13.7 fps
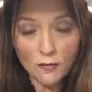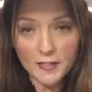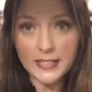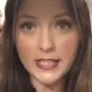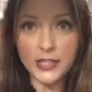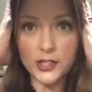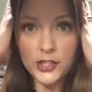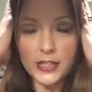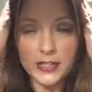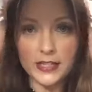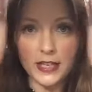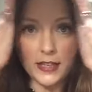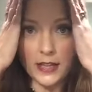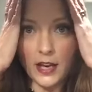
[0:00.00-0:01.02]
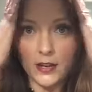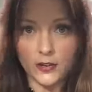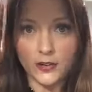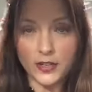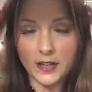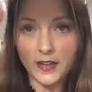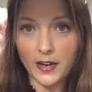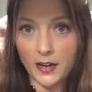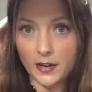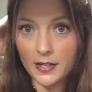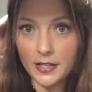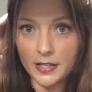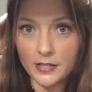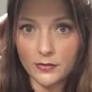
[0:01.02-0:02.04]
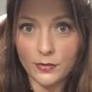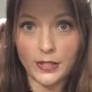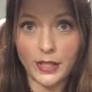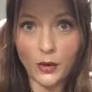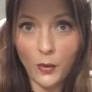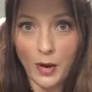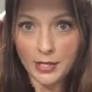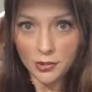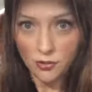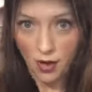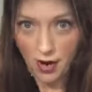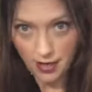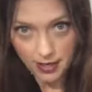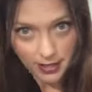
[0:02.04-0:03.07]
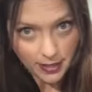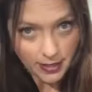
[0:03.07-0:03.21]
of extensions and the underneath hair is really quite dry.